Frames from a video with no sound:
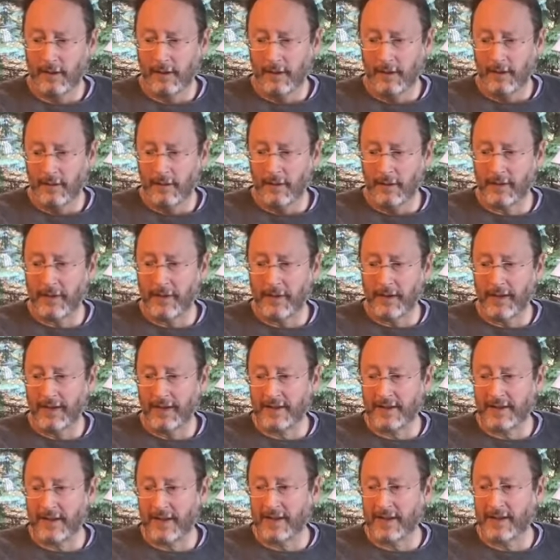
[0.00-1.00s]
the
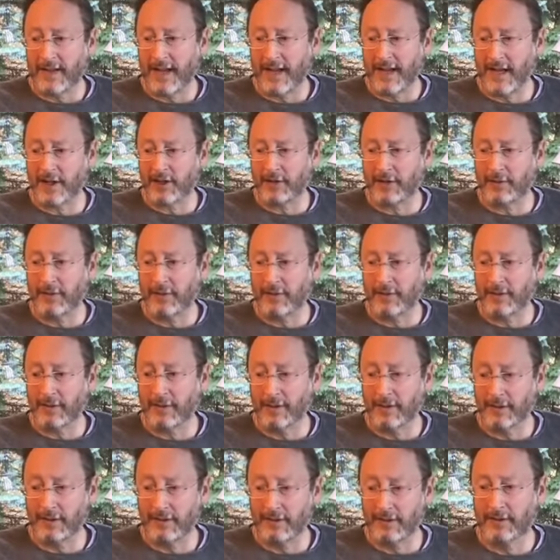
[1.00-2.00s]
things that attachment
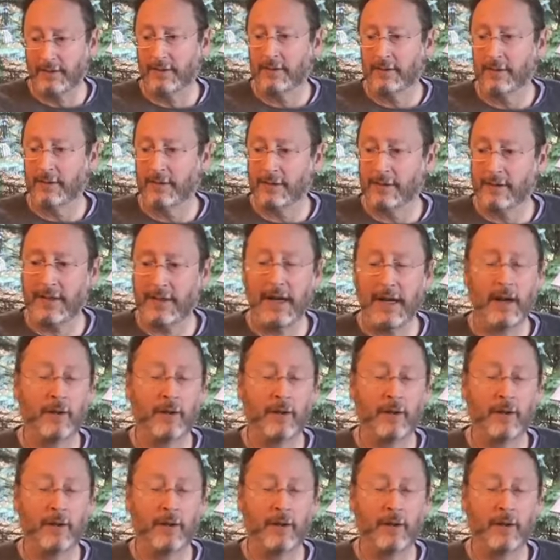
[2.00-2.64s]
to